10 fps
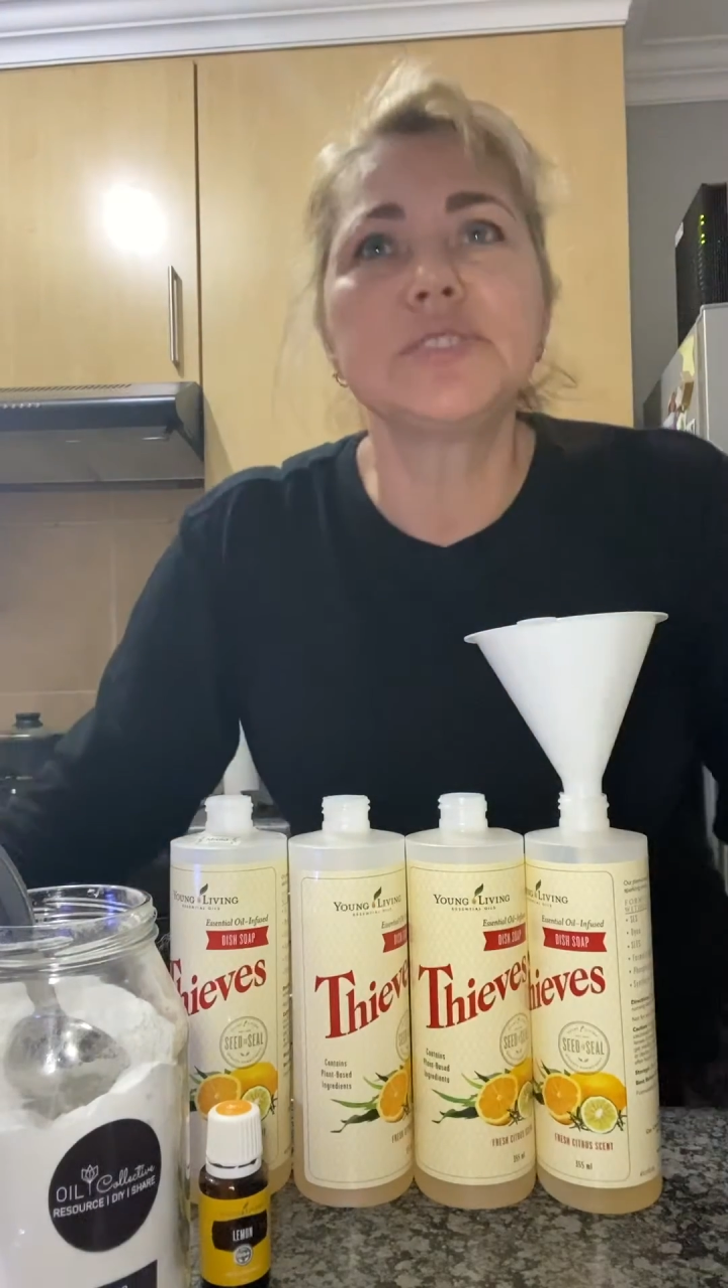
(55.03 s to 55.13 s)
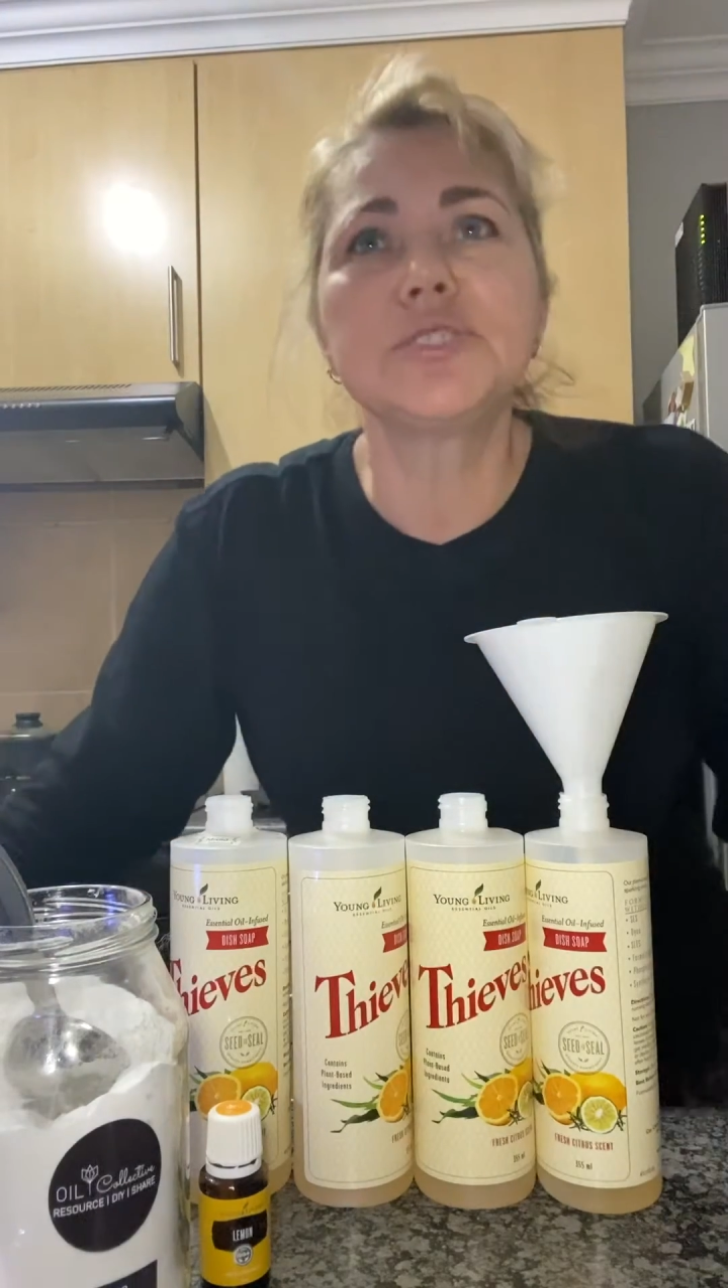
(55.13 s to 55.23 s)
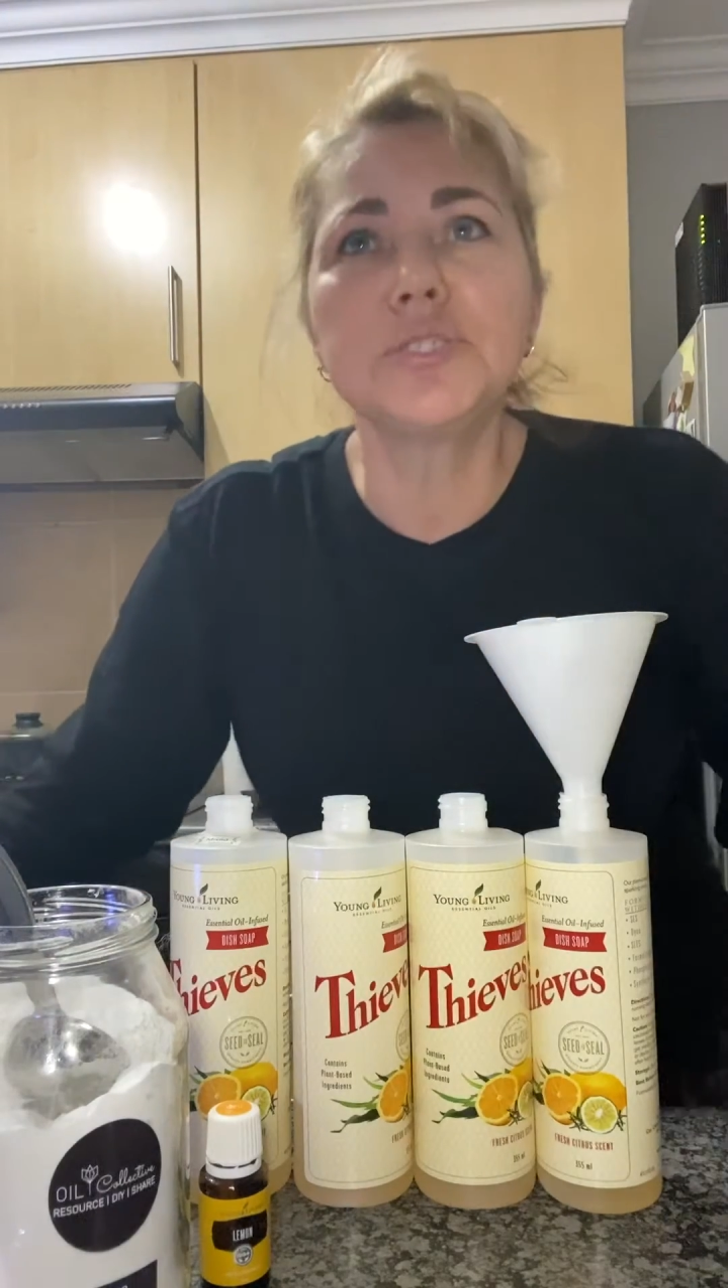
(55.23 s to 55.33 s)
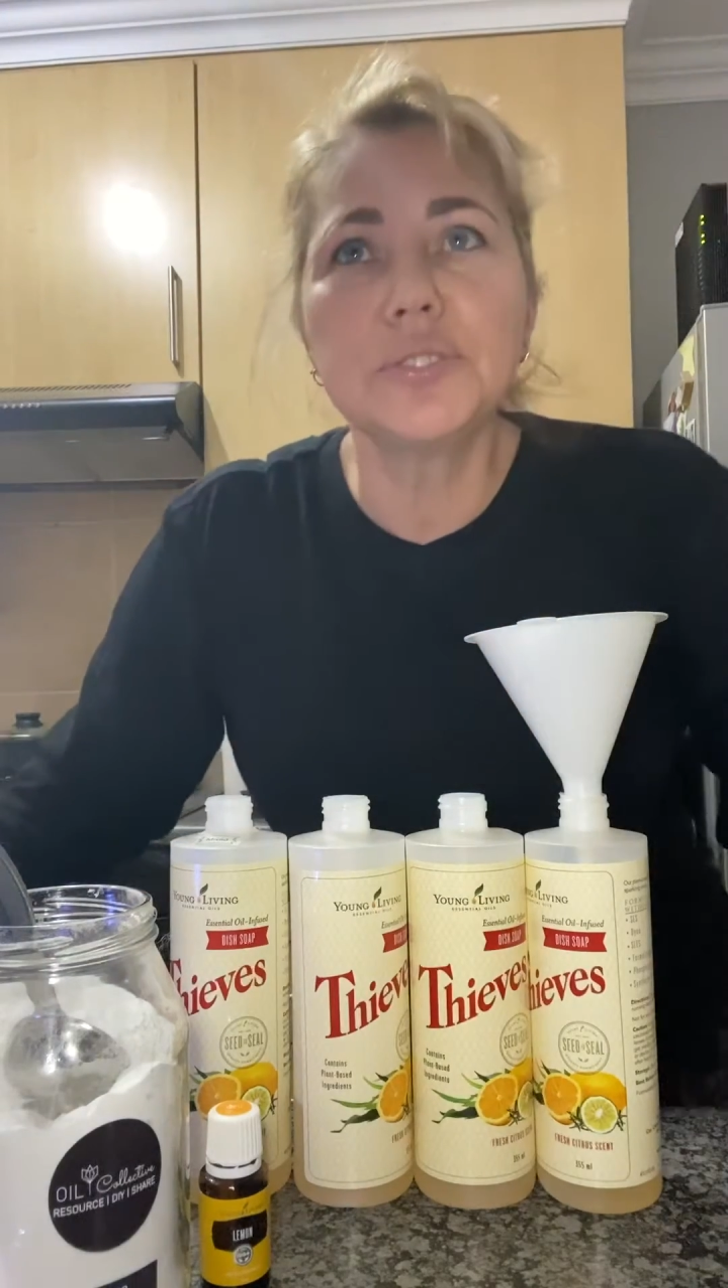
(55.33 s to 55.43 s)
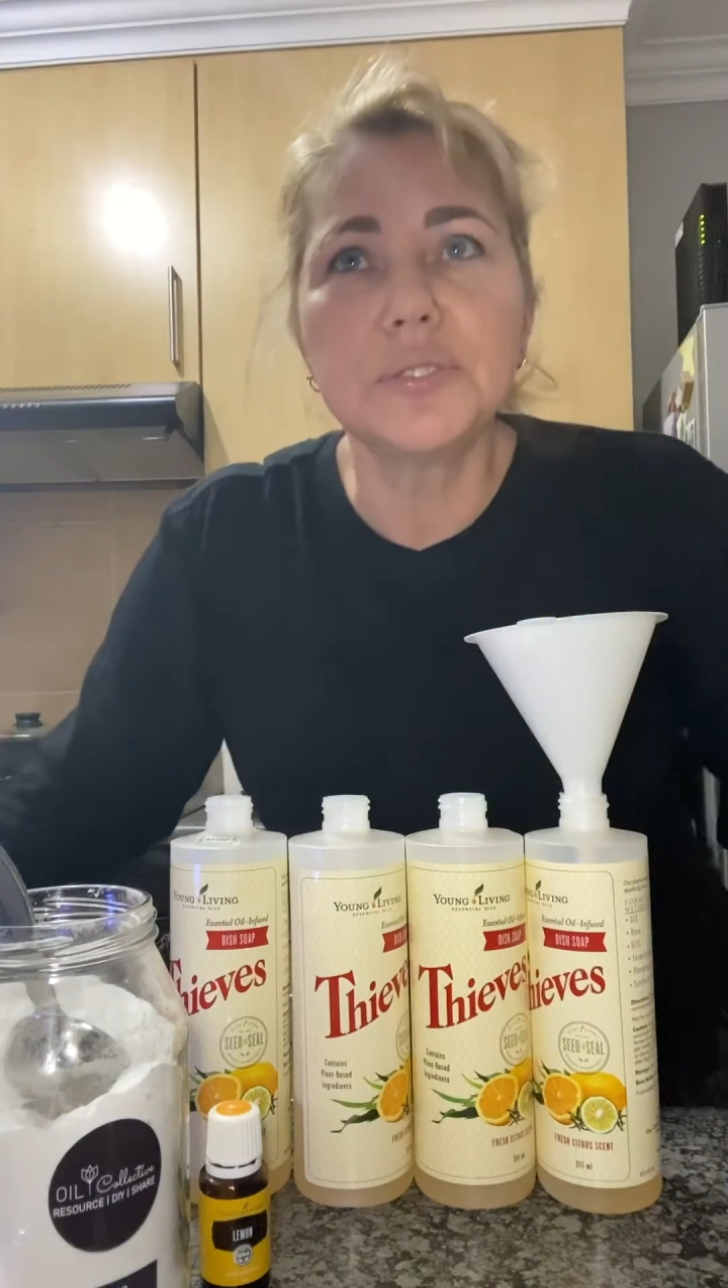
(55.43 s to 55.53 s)

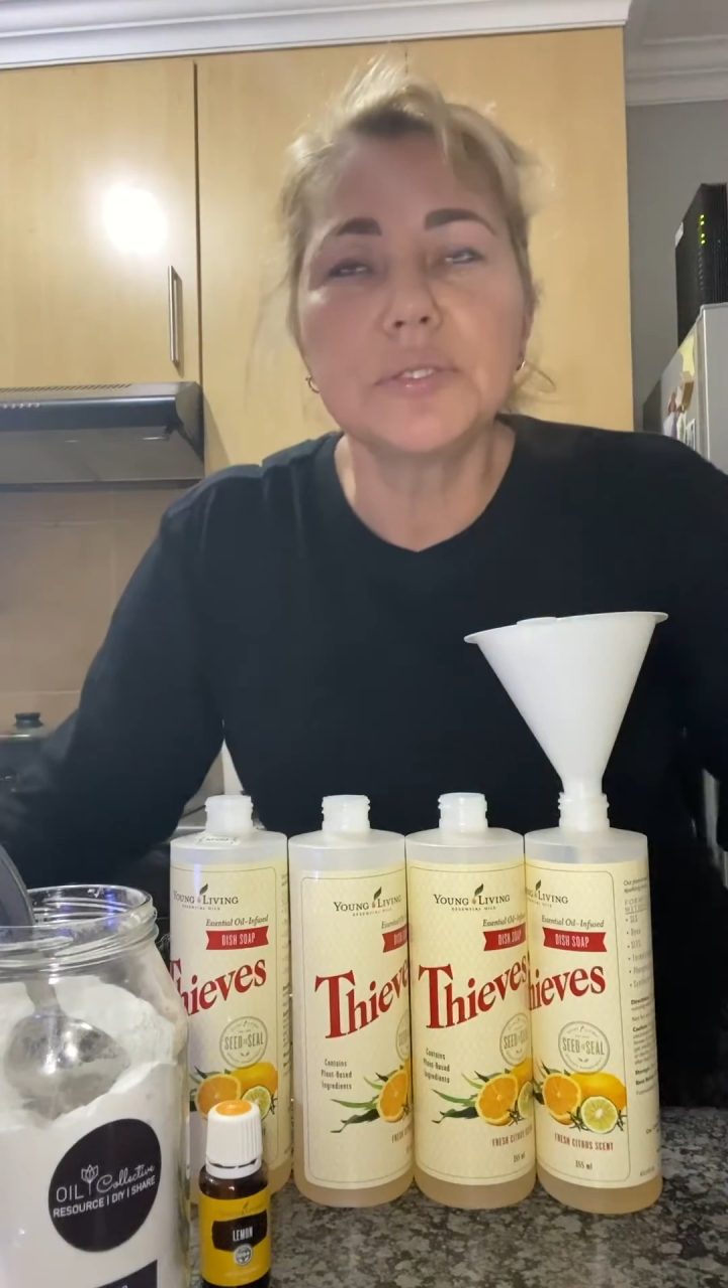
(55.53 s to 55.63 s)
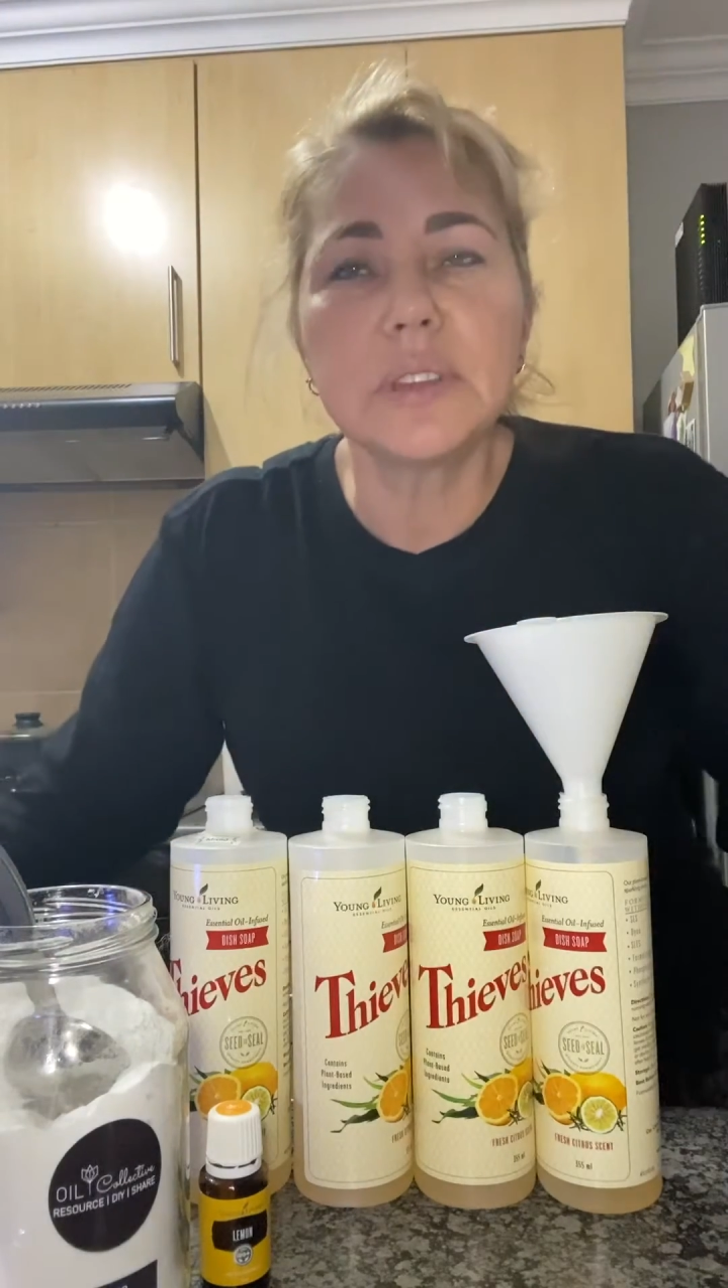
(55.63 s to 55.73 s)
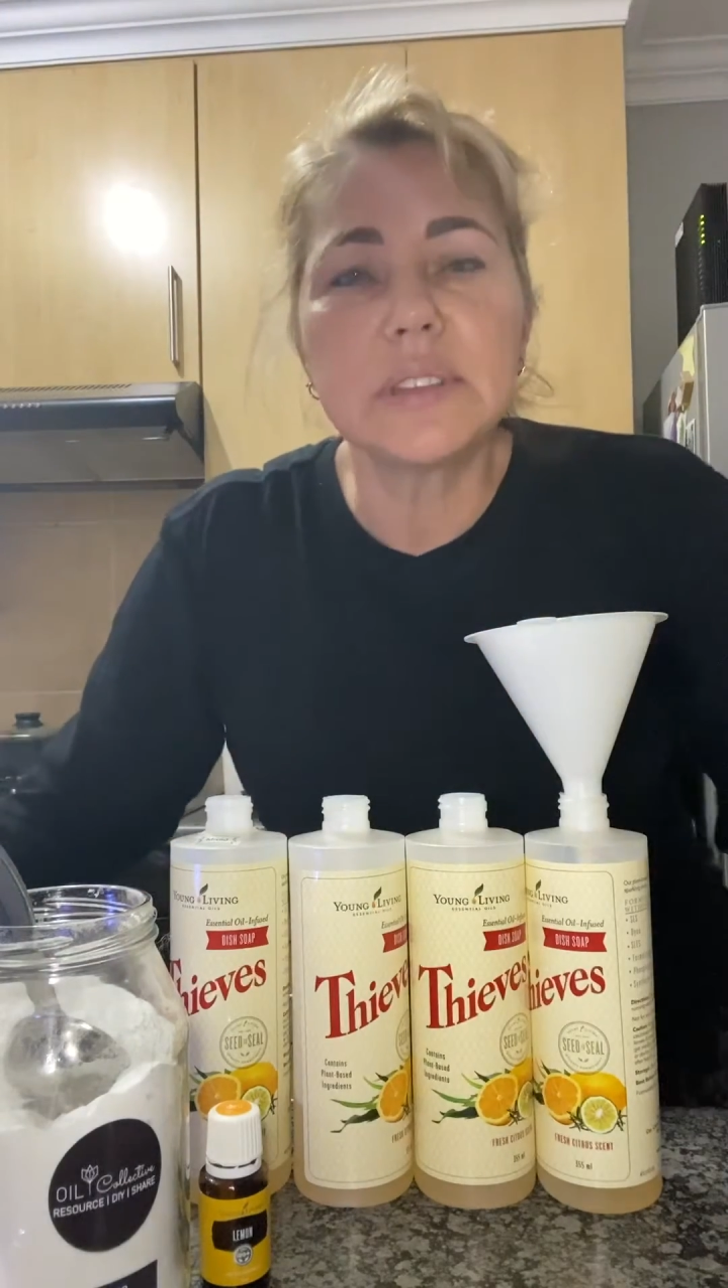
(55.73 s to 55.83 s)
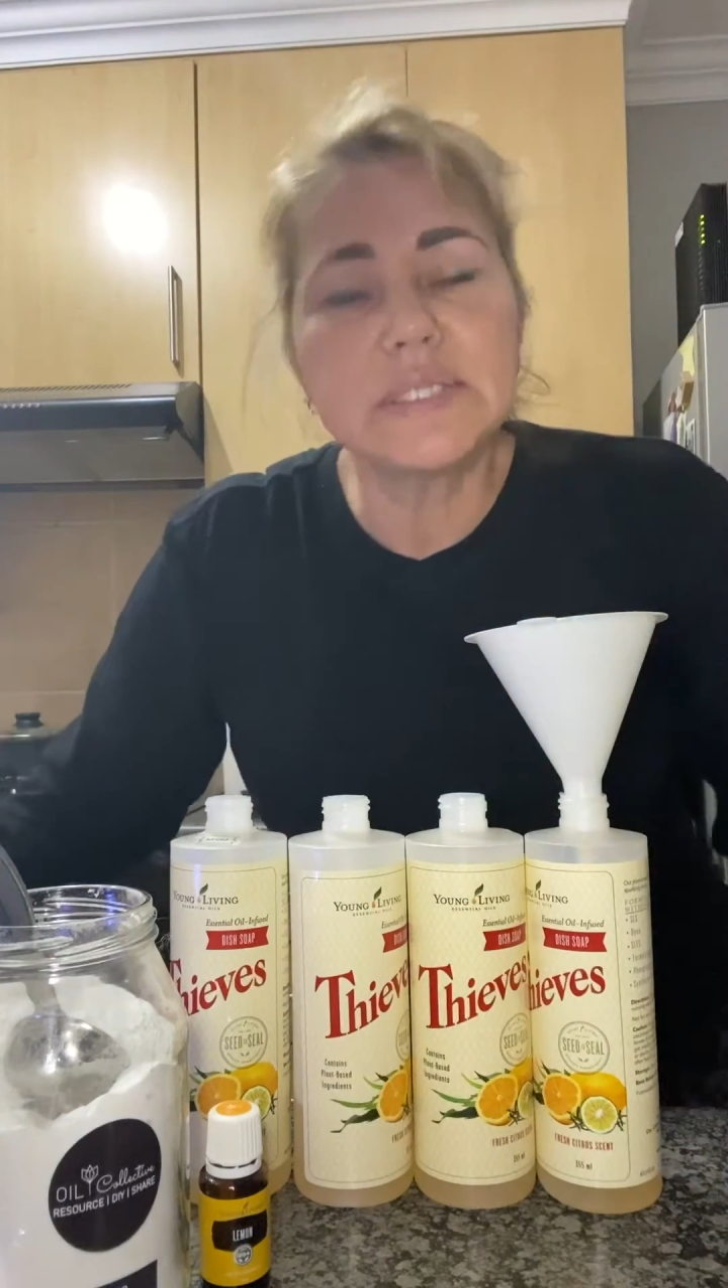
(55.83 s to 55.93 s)
2